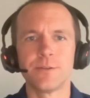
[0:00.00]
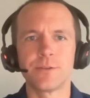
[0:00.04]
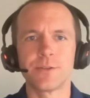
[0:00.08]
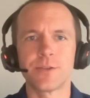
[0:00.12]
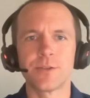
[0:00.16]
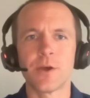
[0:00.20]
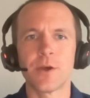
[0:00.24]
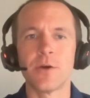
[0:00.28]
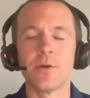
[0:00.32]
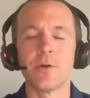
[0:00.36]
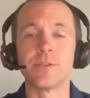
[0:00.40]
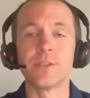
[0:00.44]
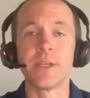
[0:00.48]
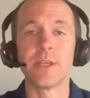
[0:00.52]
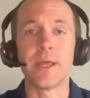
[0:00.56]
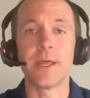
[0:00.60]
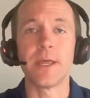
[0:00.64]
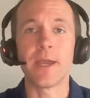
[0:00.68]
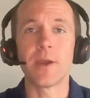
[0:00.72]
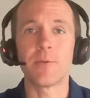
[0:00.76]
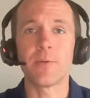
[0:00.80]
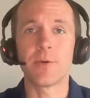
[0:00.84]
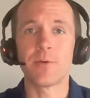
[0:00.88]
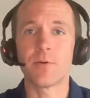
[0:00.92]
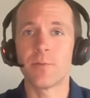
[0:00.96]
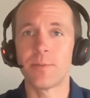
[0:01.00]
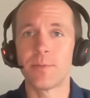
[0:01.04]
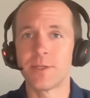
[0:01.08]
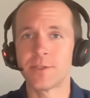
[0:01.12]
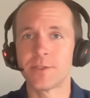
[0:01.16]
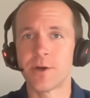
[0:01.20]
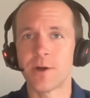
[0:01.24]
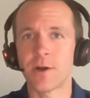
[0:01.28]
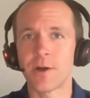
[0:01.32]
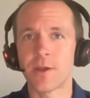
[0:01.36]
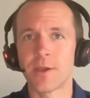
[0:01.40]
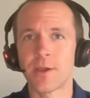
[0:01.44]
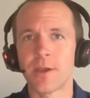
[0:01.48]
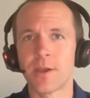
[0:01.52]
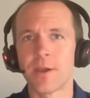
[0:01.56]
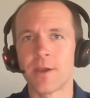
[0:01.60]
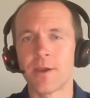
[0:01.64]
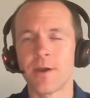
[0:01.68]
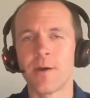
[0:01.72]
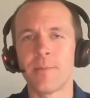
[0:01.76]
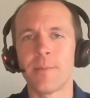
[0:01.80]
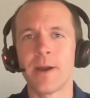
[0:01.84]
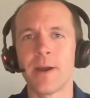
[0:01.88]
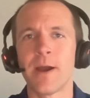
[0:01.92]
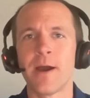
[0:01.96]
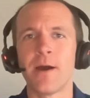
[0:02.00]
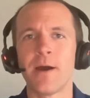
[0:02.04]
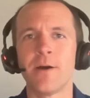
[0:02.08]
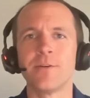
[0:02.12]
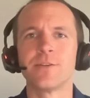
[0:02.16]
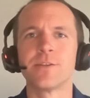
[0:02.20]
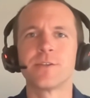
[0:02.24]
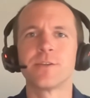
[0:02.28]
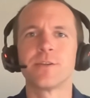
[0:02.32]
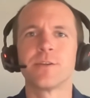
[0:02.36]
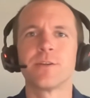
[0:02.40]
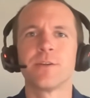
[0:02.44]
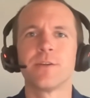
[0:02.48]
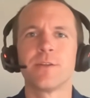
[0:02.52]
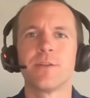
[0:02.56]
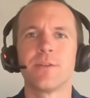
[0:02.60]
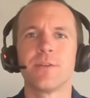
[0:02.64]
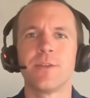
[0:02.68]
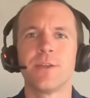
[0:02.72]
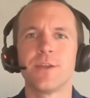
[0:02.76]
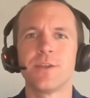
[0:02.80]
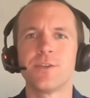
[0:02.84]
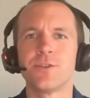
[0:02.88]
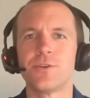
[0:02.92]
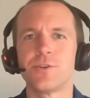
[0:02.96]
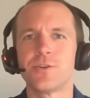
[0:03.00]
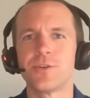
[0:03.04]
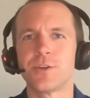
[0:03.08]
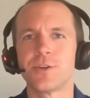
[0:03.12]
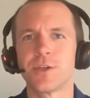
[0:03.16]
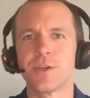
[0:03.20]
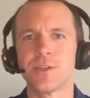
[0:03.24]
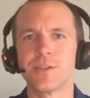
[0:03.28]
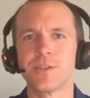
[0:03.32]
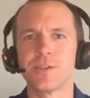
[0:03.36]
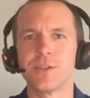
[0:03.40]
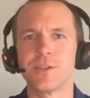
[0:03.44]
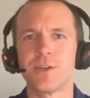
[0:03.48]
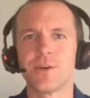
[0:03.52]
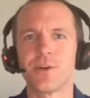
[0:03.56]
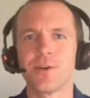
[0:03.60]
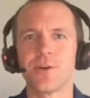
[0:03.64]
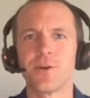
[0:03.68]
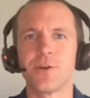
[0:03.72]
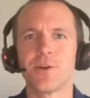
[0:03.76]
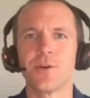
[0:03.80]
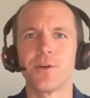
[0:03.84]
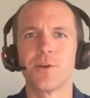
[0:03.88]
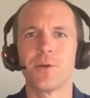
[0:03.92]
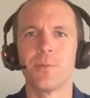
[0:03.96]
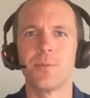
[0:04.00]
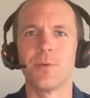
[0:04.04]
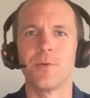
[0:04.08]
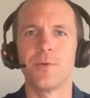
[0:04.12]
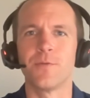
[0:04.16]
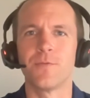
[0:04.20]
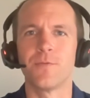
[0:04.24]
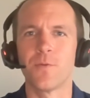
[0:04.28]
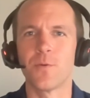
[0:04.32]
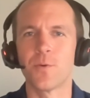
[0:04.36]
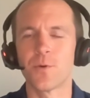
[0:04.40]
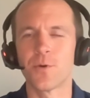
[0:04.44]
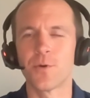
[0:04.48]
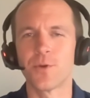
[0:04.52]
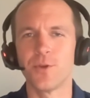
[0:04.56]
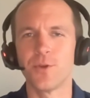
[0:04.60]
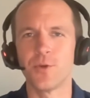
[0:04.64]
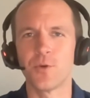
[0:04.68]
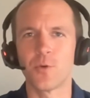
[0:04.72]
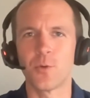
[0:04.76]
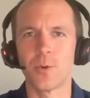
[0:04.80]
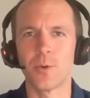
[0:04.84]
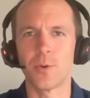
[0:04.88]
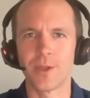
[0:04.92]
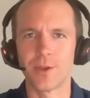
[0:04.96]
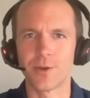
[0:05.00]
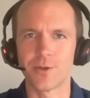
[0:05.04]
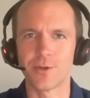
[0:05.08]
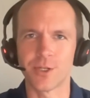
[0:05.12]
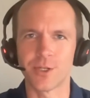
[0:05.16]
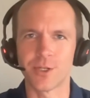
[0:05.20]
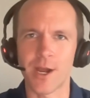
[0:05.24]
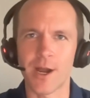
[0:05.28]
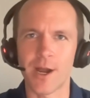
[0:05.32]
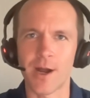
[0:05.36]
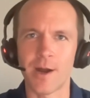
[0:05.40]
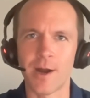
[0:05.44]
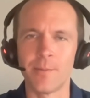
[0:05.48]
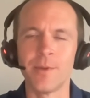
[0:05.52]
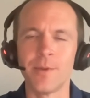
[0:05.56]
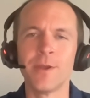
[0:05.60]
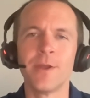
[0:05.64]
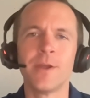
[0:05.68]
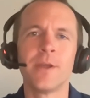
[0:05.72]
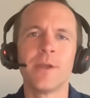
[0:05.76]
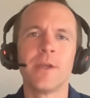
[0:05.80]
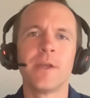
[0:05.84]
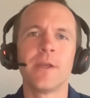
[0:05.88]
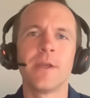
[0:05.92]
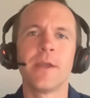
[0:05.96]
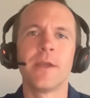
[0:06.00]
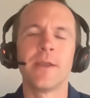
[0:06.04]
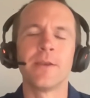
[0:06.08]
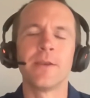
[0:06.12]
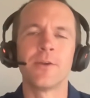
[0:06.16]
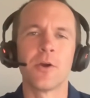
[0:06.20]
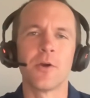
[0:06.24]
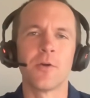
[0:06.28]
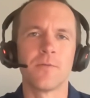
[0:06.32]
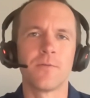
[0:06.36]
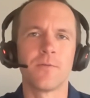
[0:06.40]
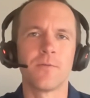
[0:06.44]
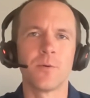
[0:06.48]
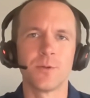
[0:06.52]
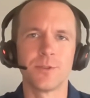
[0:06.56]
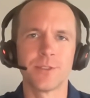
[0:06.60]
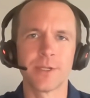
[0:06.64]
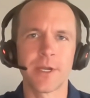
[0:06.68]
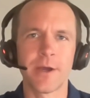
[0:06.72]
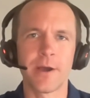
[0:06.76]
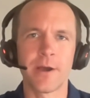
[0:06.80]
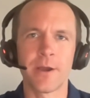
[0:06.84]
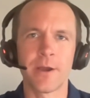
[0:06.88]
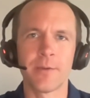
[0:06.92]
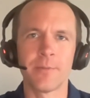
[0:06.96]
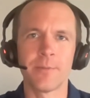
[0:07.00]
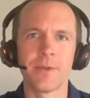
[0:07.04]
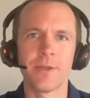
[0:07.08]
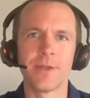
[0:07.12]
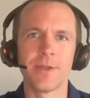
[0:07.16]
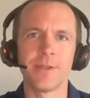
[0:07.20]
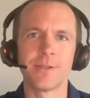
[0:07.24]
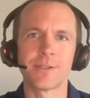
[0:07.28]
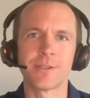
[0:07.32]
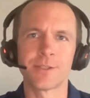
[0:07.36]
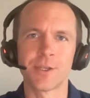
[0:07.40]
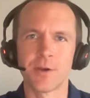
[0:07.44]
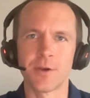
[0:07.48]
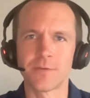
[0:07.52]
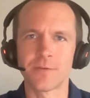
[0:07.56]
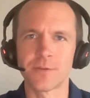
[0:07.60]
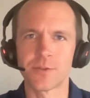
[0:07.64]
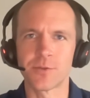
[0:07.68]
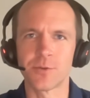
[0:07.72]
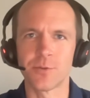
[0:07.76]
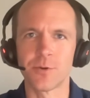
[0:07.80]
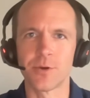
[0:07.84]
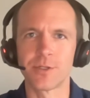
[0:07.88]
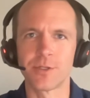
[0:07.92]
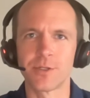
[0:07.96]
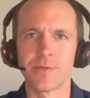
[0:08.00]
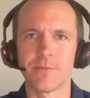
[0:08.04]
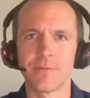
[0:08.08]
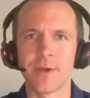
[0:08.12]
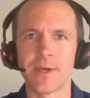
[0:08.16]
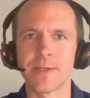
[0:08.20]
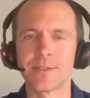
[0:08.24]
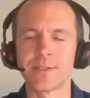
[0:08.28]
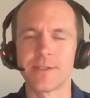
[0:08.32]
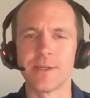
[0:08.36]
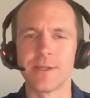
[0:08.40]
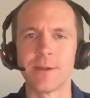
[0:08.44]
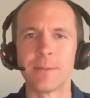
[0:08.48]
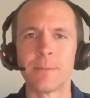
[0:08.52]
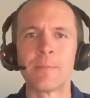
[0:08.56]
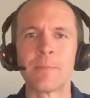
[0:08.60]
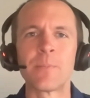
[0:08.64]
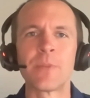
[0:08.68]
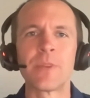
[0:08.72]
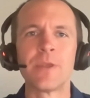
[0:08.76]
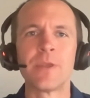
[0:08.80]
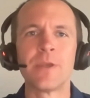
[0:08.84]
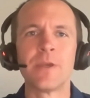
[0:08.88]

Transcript: So today we will be talking about things you should consider before you quit your job and go full-time in self-storage investing.